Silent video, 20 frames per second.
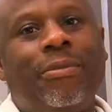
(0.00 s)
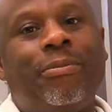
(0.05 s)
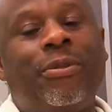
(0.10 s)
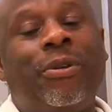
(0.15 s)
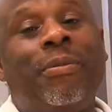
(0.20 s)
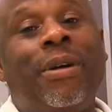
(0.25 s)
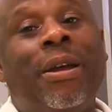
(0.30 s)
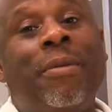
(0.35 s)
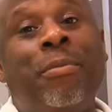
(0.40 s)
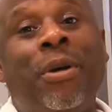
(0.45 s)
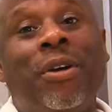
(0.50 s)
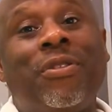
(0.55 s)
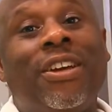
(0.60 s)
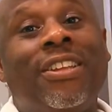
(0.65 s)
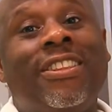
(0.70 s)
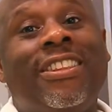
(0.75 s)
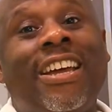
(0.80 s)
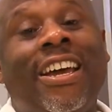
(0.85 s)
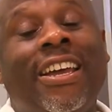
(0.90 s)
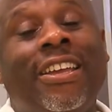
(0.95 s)
But my
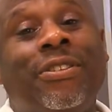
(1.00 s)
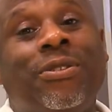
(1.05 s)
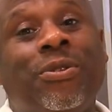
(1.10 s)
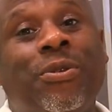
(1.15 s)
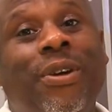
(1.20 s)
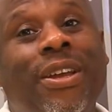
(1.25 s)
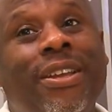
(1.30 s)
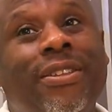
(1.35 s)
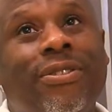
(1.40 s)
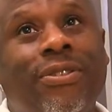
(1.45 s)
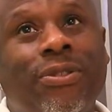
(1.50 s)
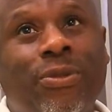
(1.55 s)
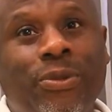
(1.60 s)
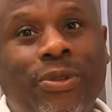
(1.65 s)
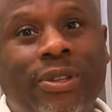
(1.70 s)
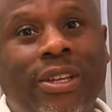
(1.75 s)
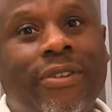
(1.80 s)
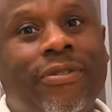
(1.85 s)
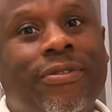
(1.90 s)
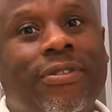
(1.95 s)
mother died quite
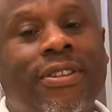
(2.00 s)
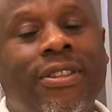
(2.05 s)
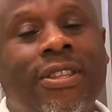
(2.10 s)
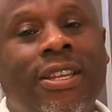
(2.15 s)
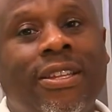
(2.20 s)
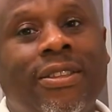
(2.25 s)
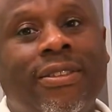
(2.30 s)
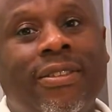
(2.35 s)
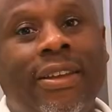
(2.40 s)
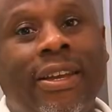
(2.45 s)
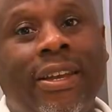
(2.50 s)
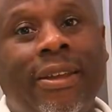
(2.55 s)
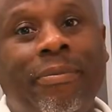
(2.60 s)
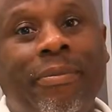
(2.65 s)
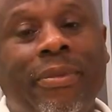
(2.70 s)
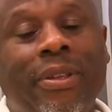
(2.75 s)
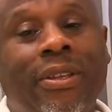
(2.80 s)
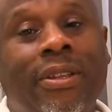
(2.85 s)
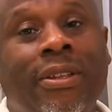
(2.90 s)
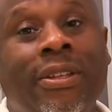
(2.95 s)
soon after that
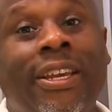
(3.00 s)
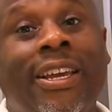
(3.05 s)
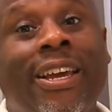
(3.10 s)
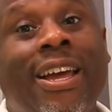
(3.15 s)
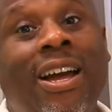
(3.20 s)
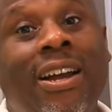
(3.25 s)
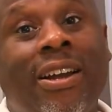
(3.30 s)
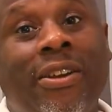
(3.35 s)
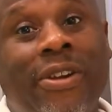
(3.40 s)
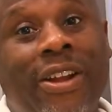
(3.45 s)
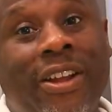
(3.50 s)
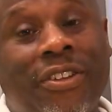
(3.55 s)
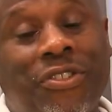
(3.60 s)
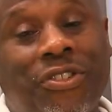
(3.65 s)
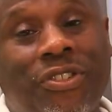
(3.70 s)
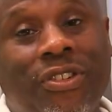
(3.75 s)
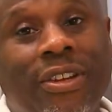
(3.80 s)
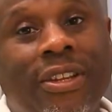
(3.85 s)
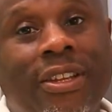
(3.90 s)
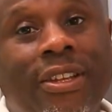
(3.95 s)
time in a car
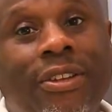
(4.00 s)
crash